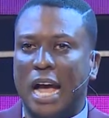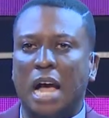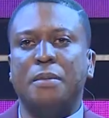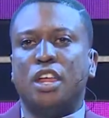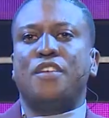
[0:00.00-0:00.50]

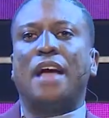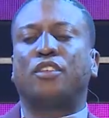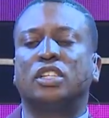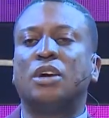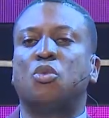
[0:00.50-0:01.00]
How many of you have
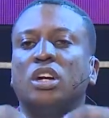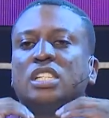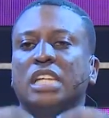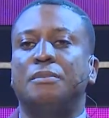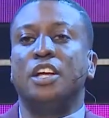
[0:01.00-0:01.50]
to take one
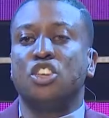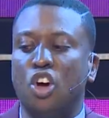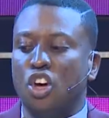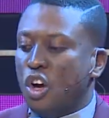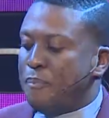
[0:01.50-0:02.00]
step?
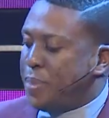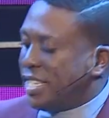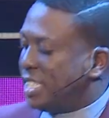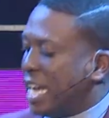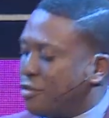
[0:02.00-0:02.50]
Your
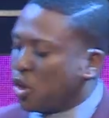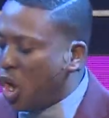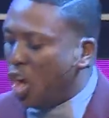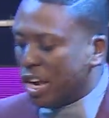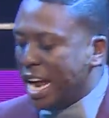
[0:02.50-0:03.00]
business have
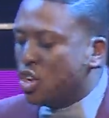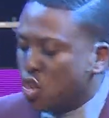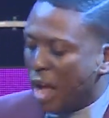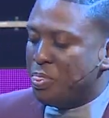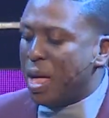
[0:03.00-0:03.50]
grown and
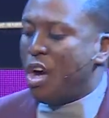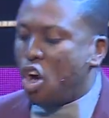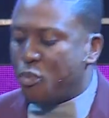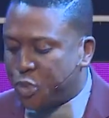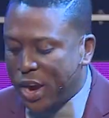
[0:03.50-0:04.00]
you are now
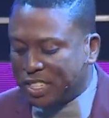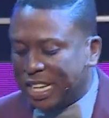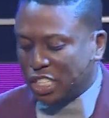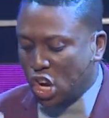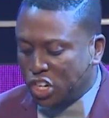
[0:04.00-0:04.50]
operating
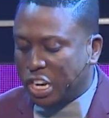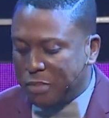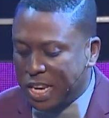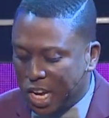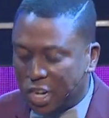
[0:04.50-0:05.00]
at 100
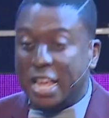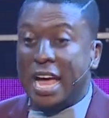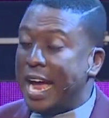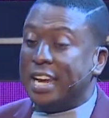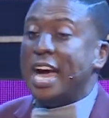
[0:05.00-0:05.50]
million.
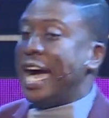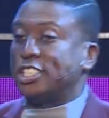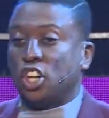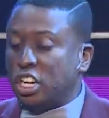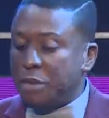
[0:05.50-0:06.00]
And
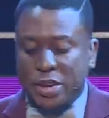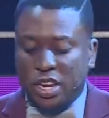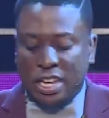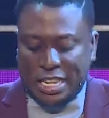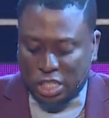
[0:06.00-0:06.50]
at 100
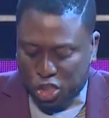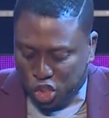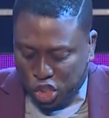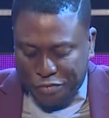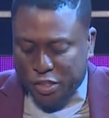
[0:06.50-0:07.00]
million, it's a
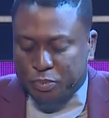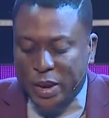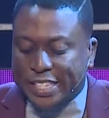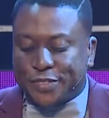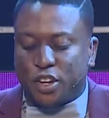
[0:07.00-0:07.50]
safe
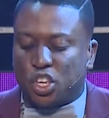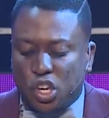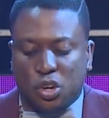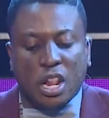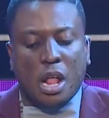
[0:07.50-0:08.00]
place for
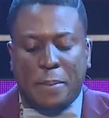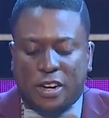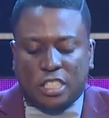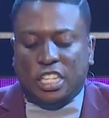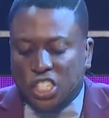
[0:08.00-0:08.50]
you
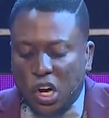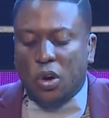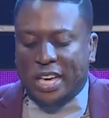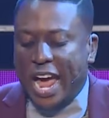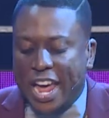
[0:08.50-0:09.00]
because it's
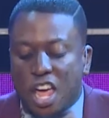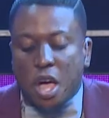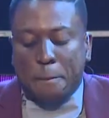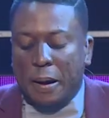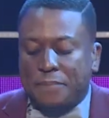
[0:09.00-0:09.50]

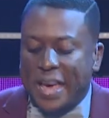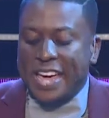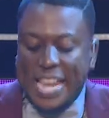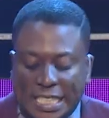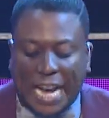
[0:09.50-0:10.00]
okay. But there
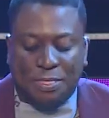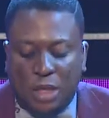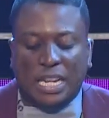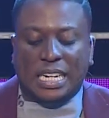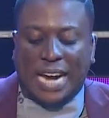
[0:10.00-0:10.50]
is
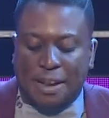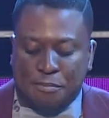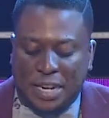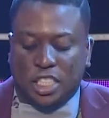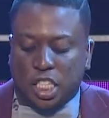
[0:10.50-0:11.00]
another
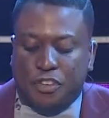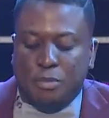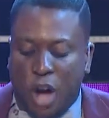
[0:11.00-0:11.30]
dimension from